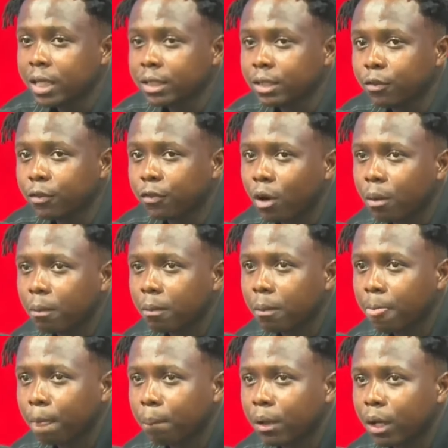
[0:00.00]
And if from
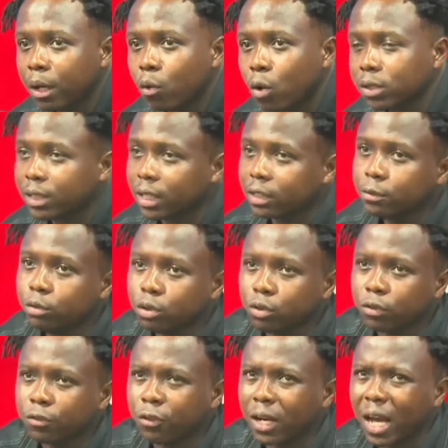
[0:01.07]
me corset be
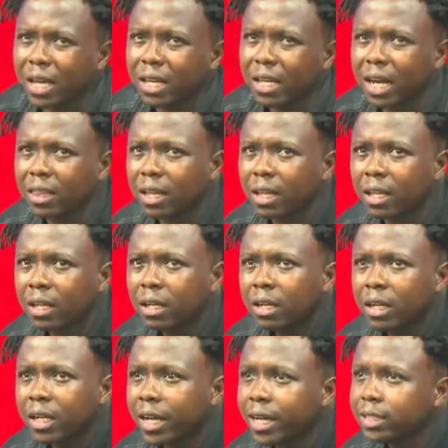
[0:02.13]
so for like I think
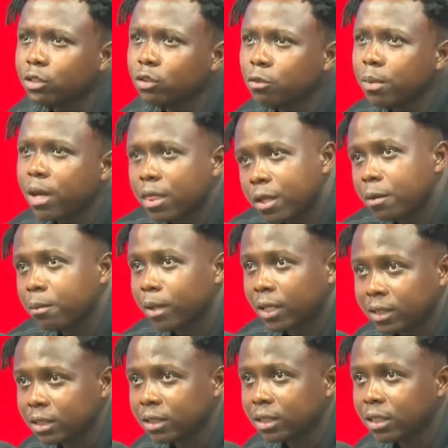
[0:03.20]
getting to bed 3
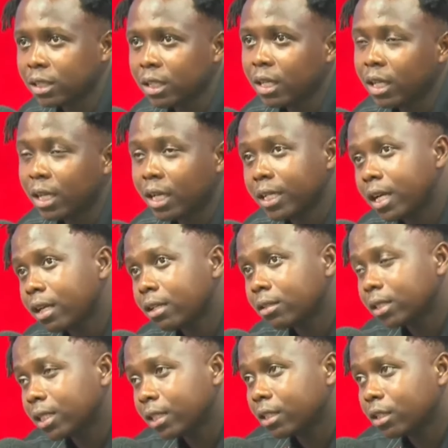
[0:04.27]
months, and then
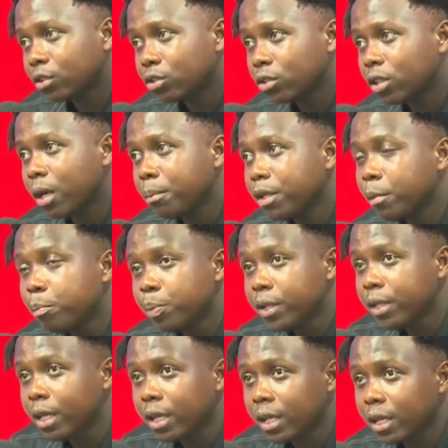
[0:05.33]
certain also na me
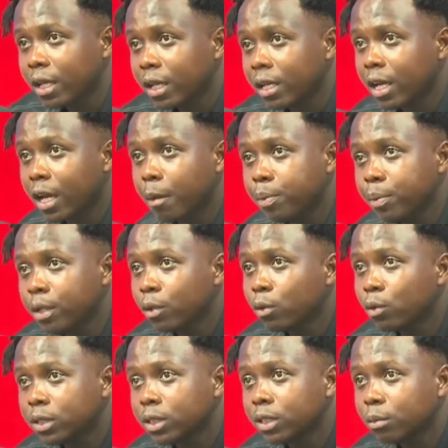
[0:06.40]
pee and yeka pee
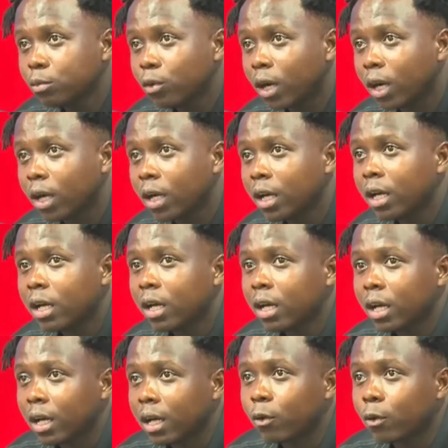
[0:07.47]
o cinema.
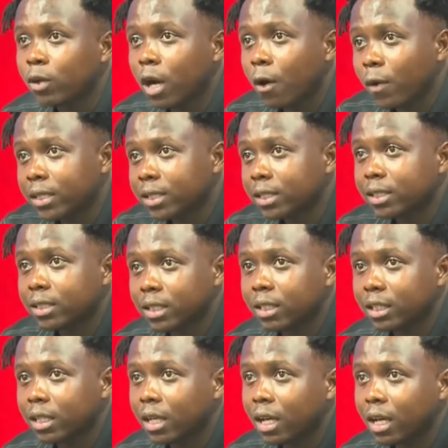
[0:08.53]
One hour
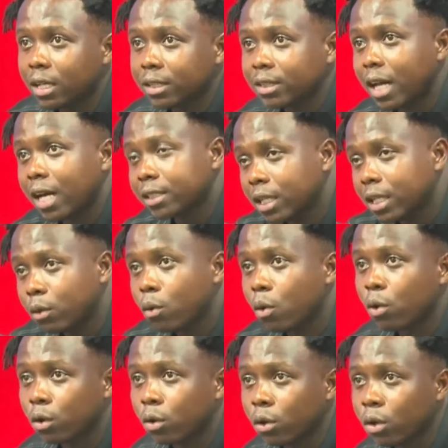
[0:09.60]
assistant stars in a
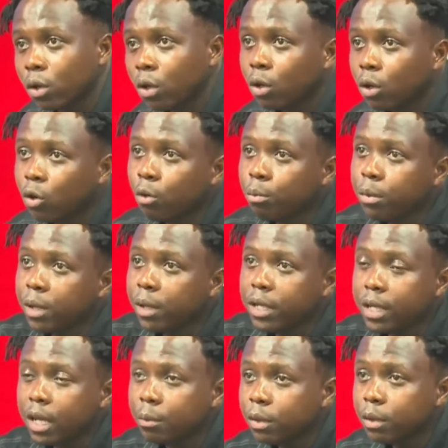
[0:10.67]
wohono. Ubi be
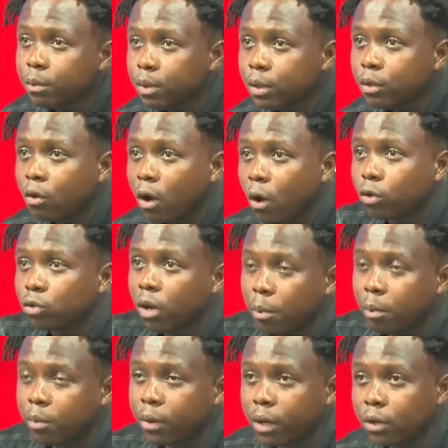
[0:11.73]
here bibi kwa kota
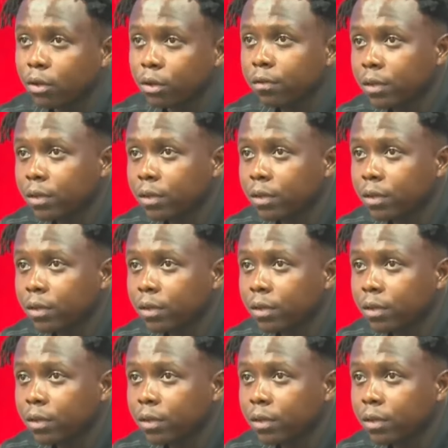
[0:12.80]
abre no.